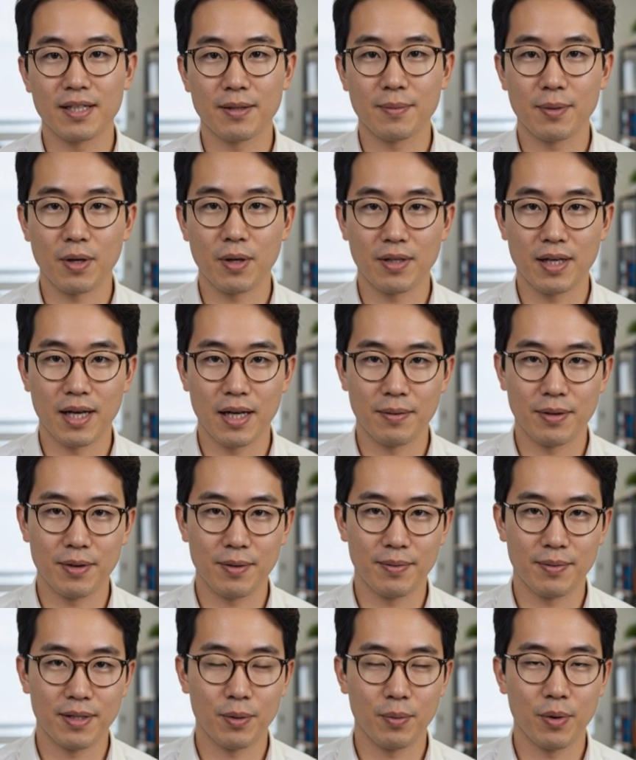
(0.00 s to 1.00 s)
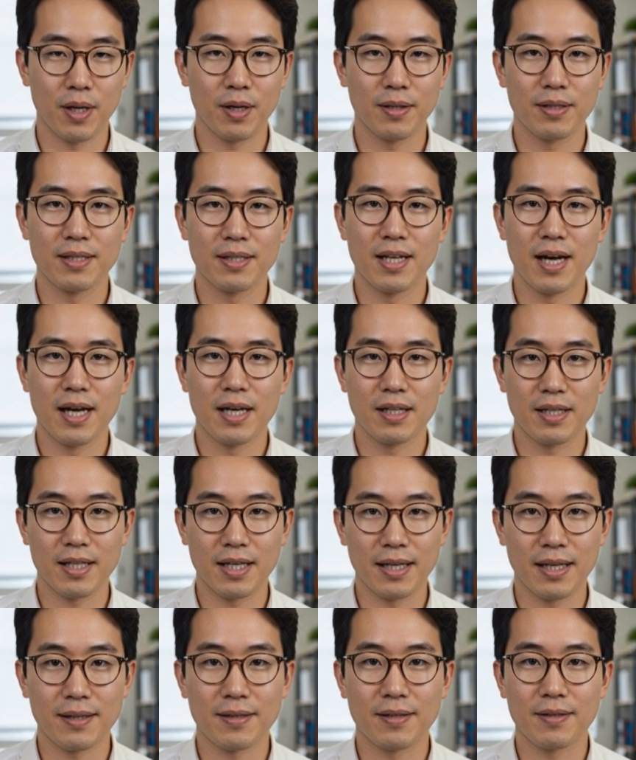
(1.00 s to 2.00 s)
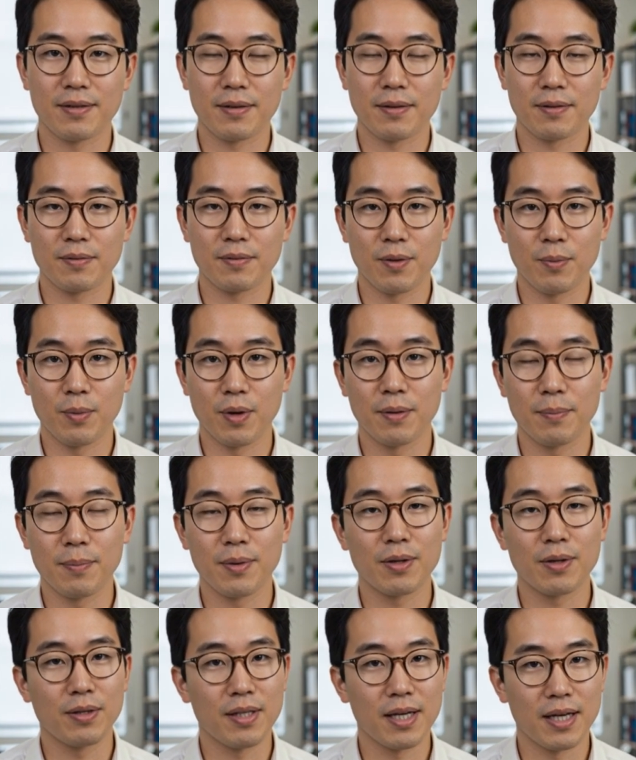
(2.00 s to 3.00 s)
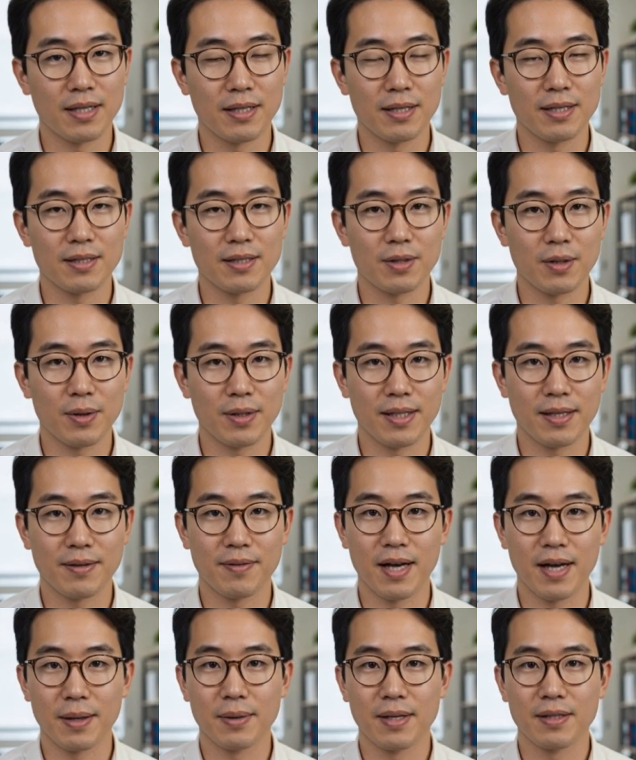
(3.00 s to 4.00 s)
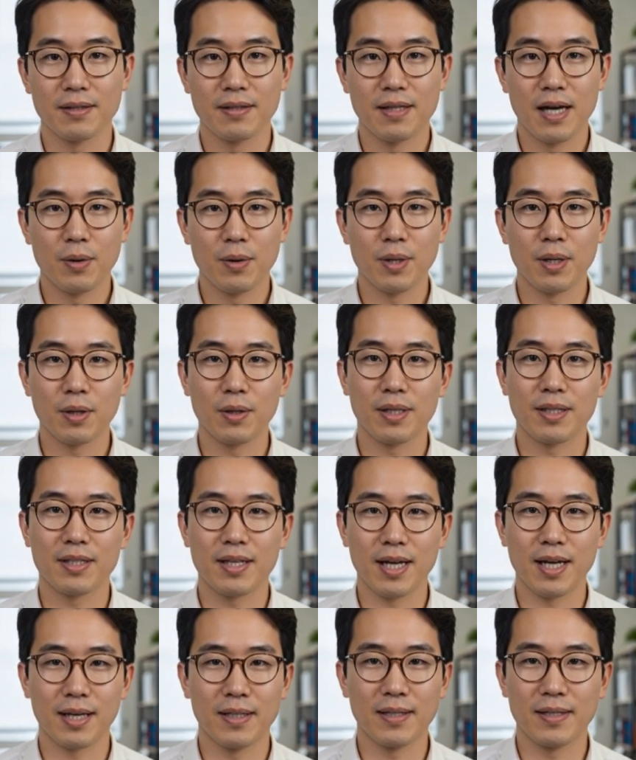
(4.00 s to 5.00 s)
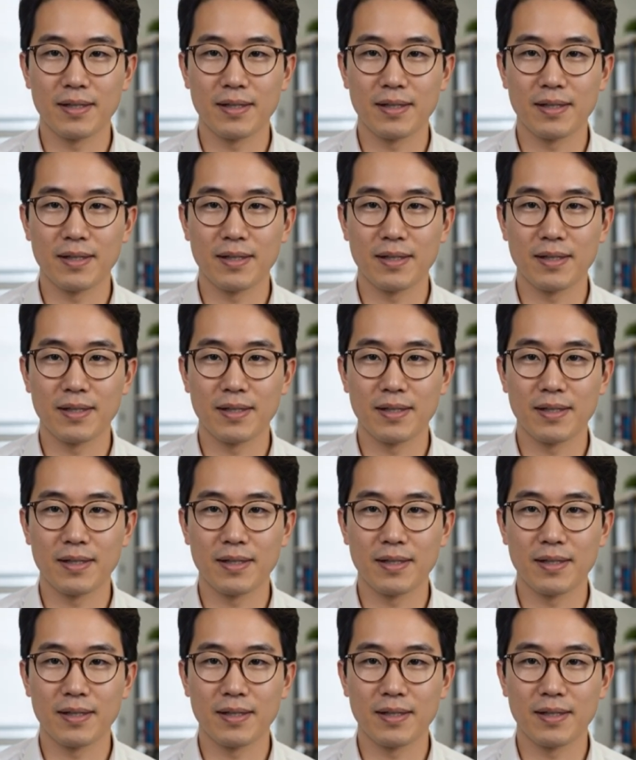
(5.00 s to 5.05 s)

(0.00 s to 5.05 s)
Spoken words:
approach comes from somewhere else entirely, from what a moon does to its environment, not what it looks like.